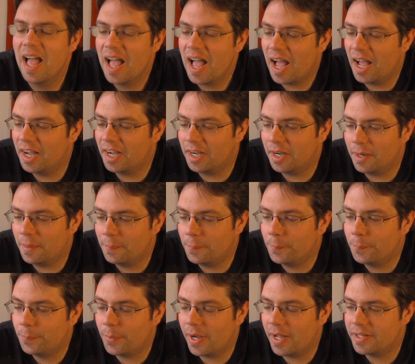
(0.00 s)

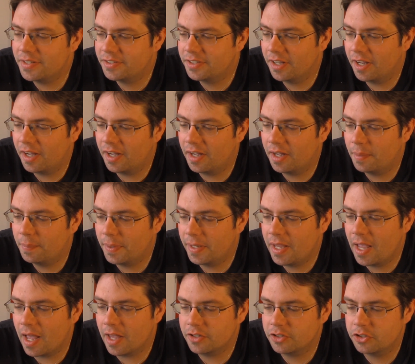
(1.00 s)
But
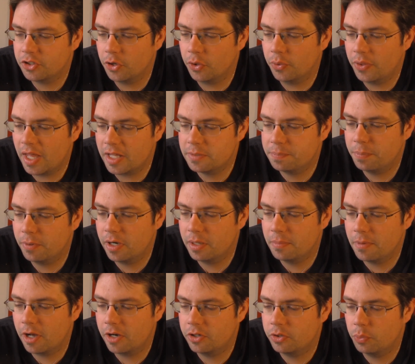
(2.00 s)
yeah, so that's pretty
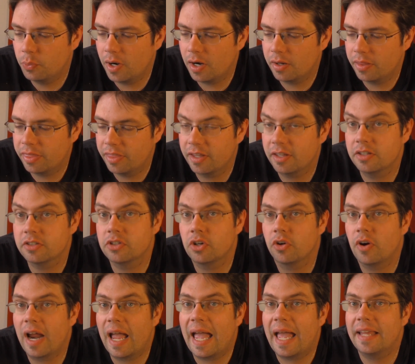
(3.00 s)
much where things
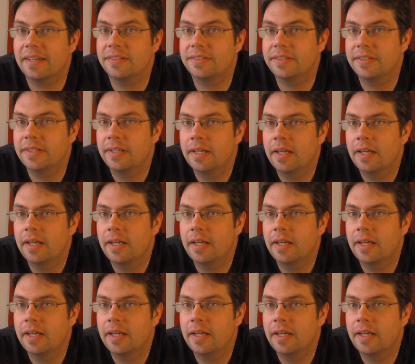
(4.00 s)
are at.